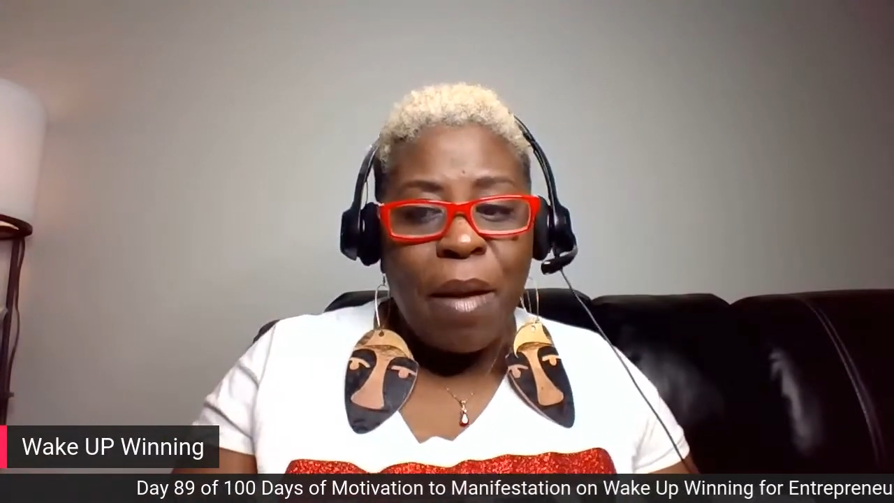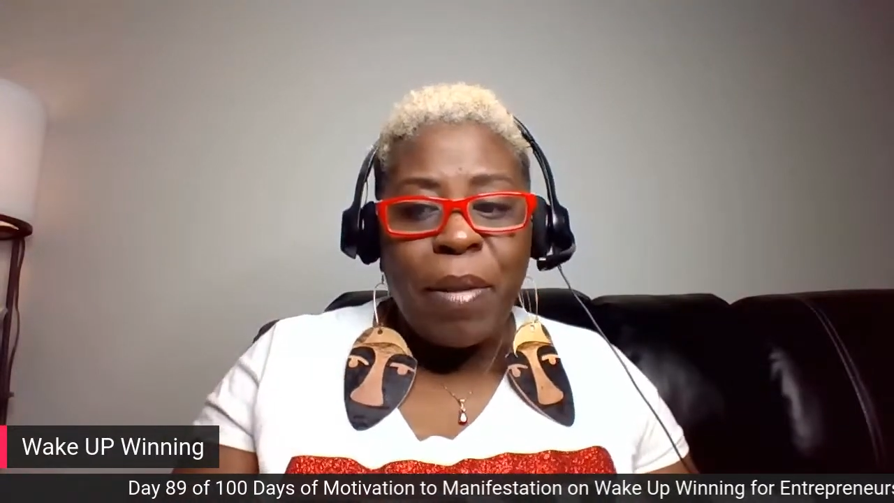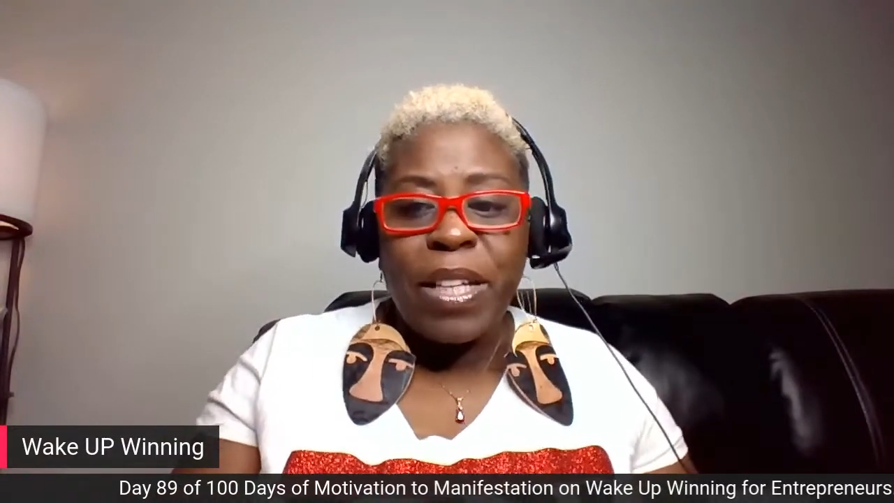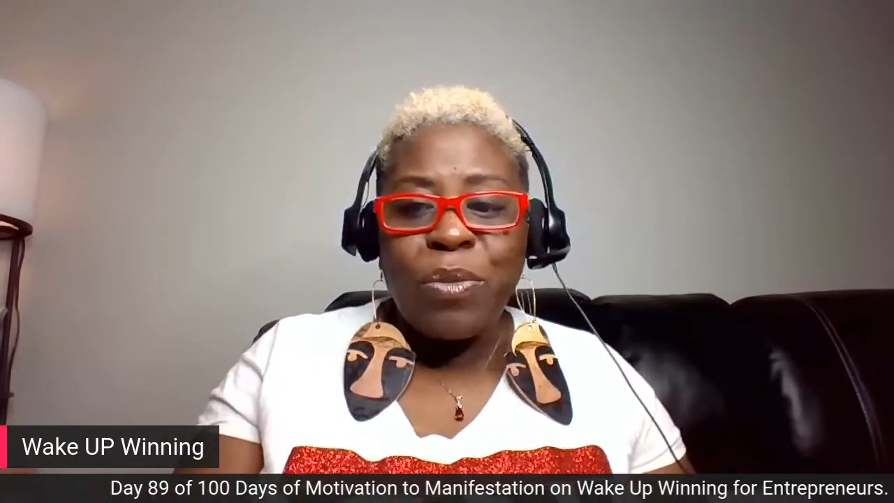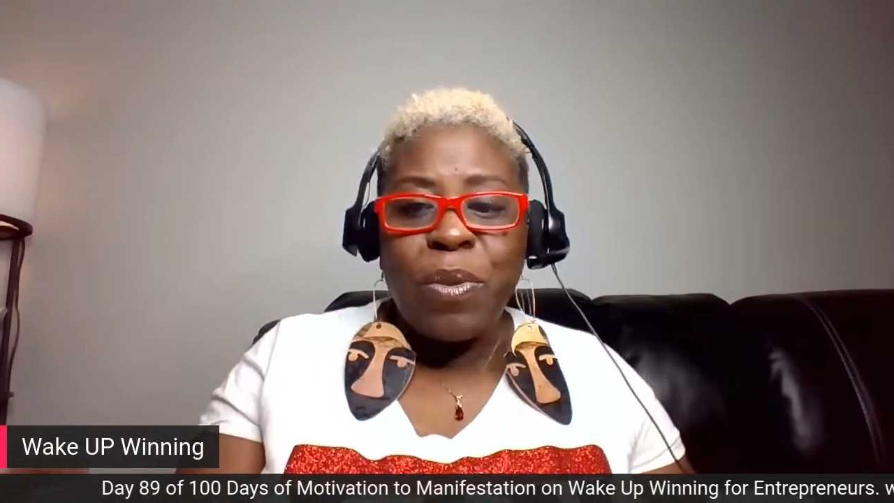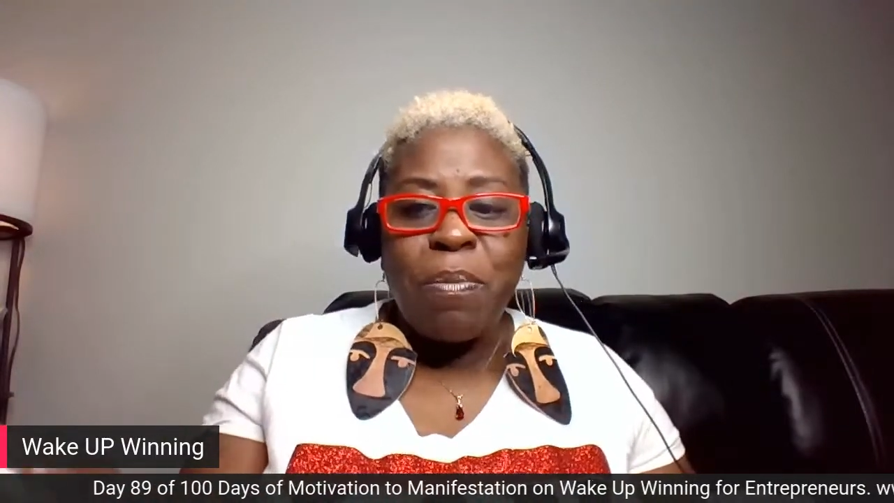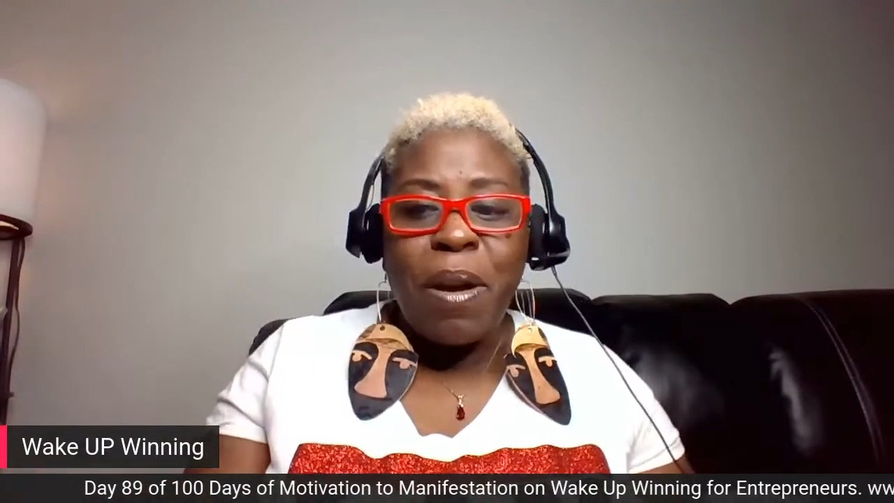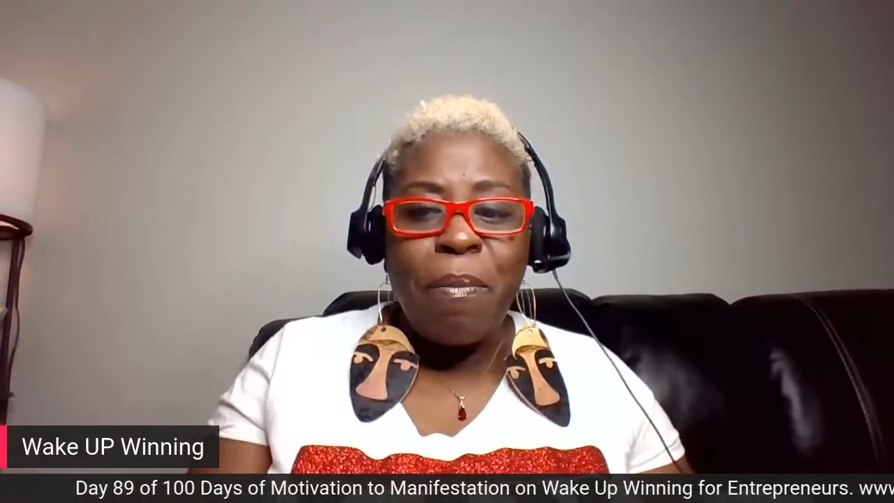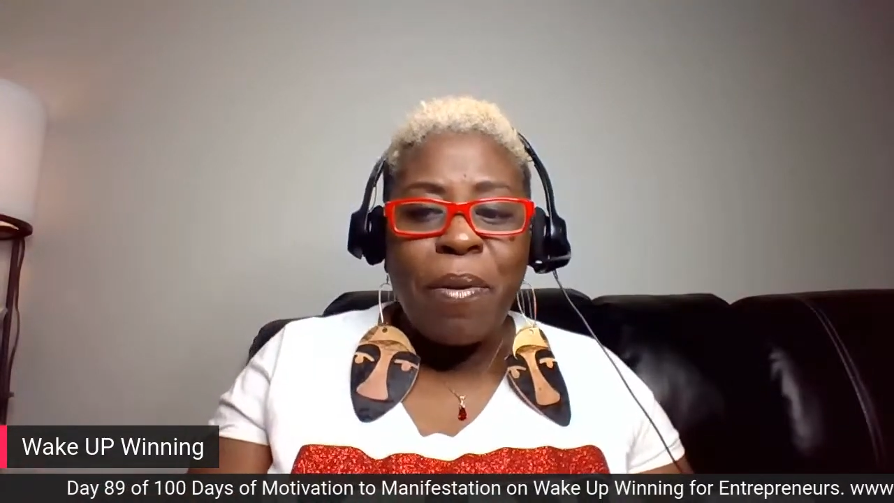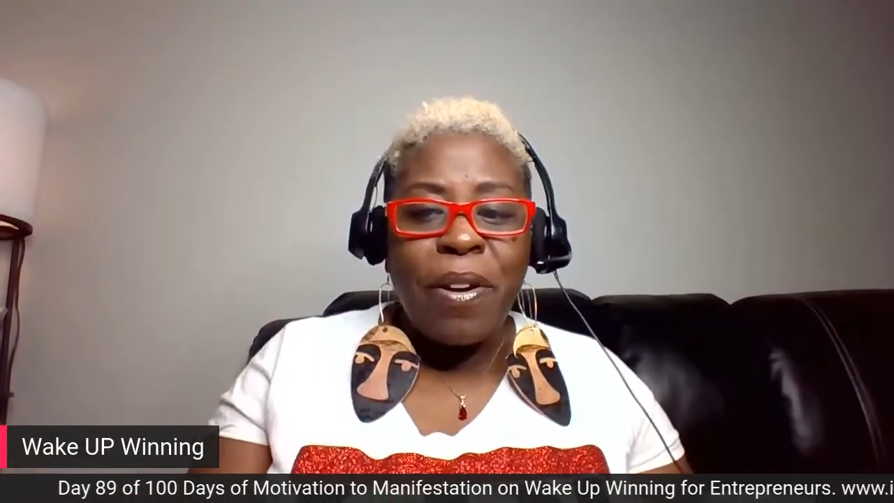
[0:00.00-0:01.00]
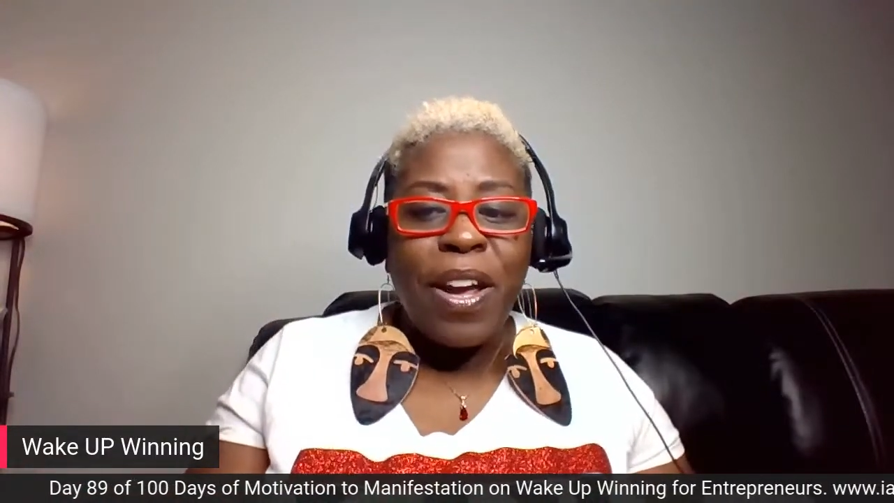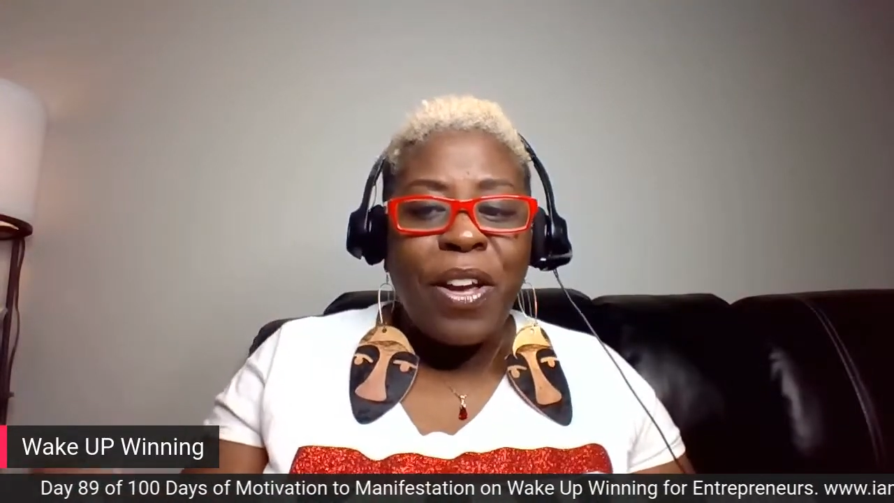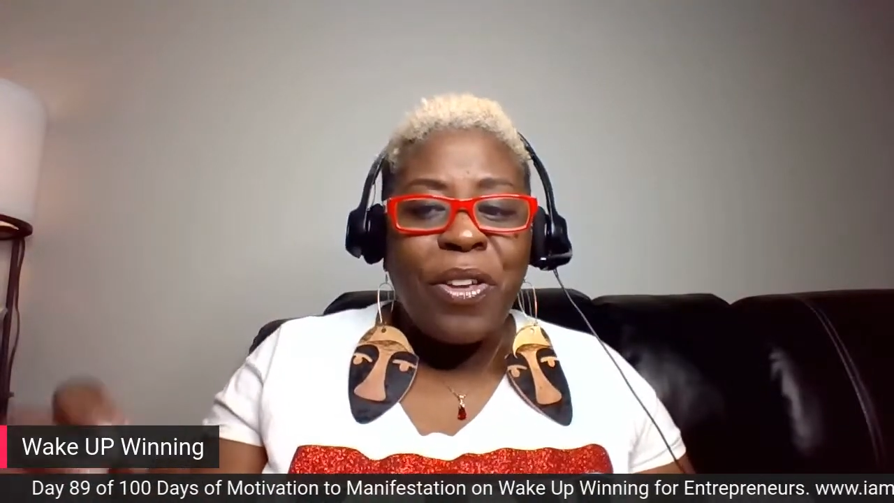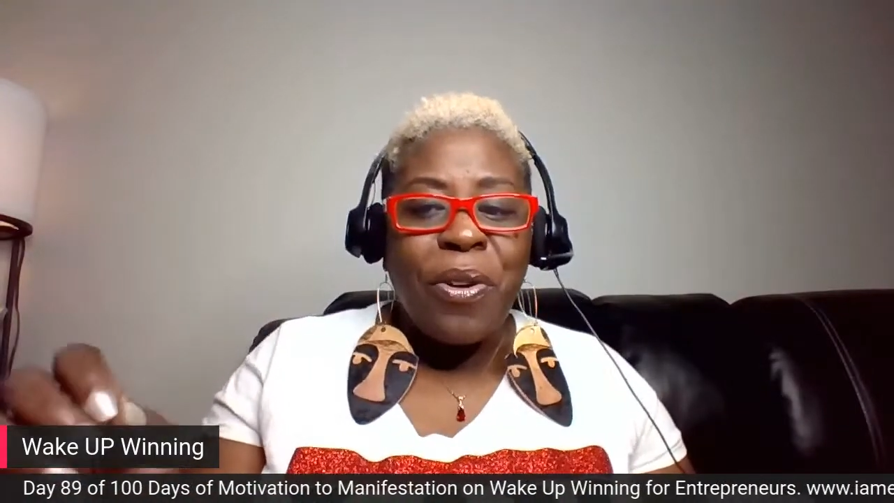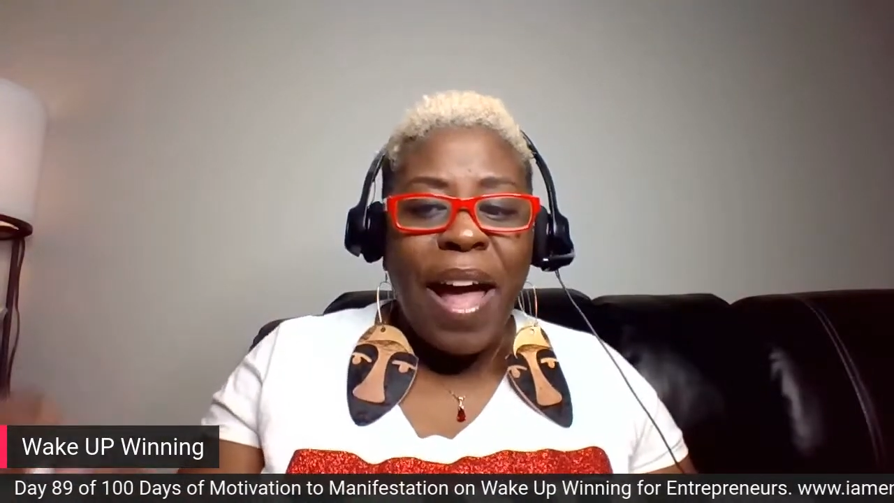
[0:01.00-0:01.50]
Because remember,
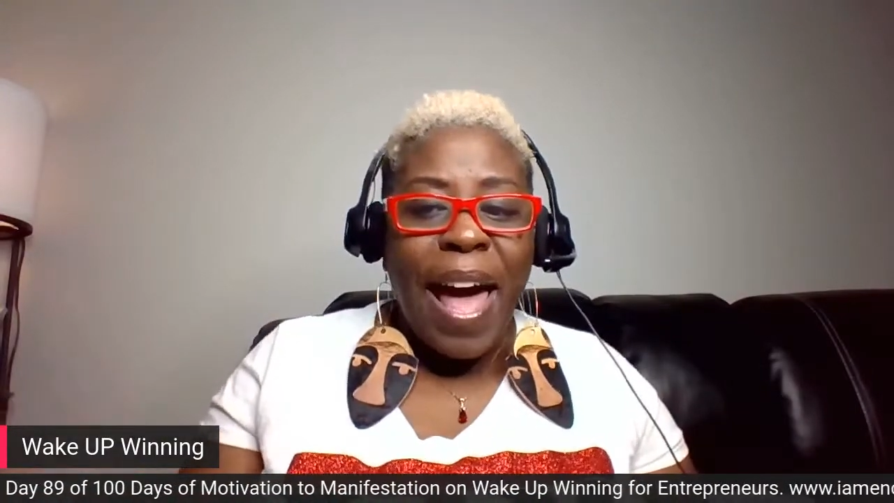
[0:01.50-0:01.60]
your